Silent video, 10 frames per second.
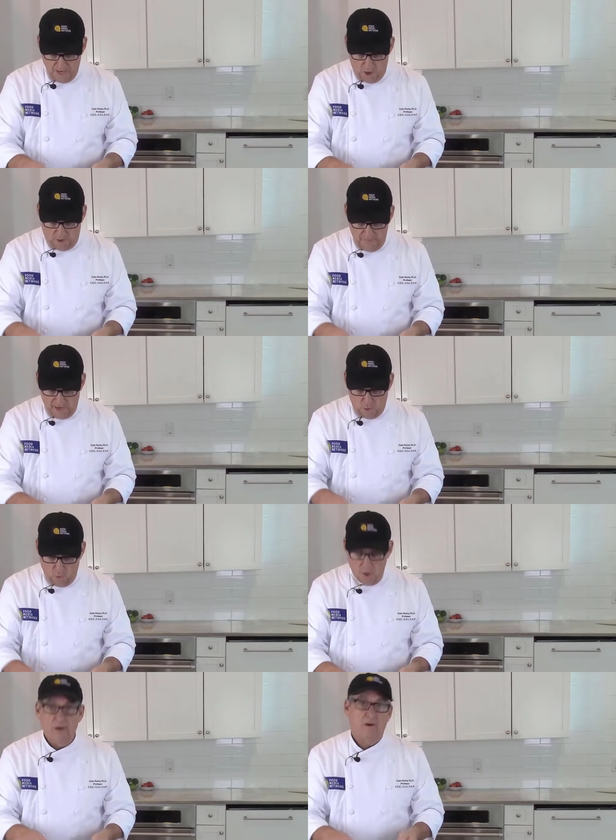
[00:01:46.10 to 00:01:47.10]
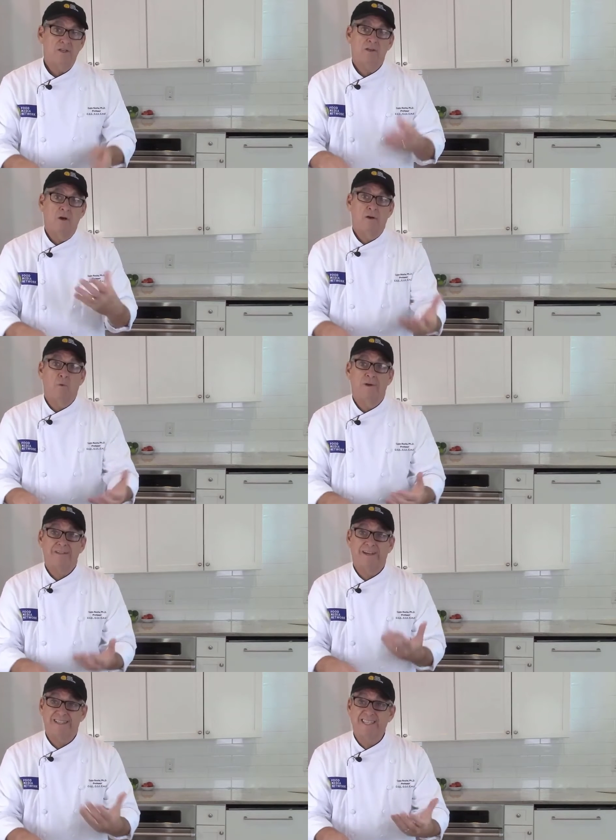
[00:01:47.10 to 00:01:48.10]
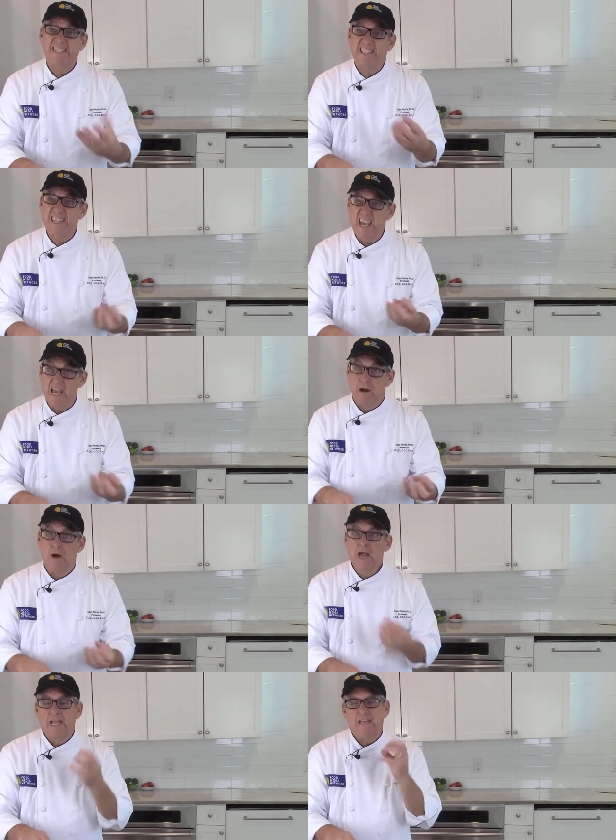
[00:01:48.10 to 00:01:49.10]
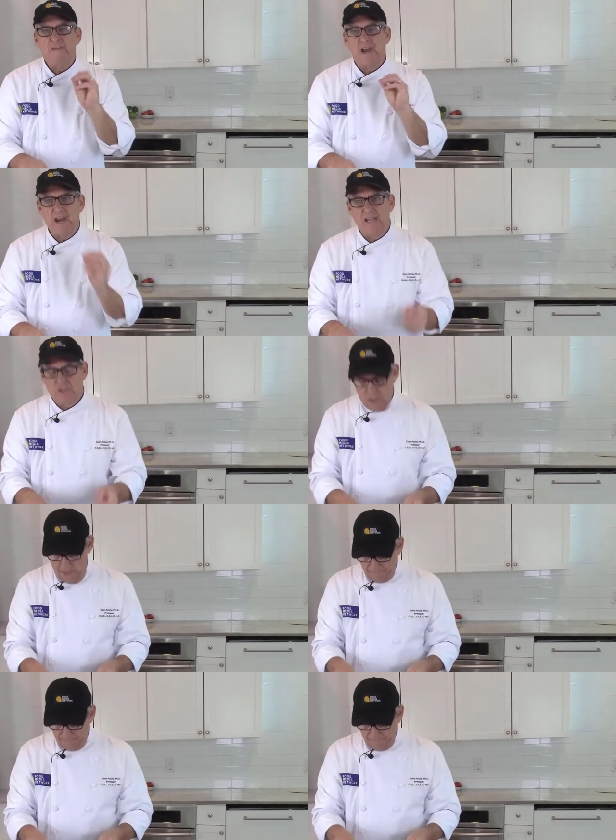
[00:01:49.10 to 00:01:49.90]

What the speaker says: And all that oil is going to what's going to sear and give that nice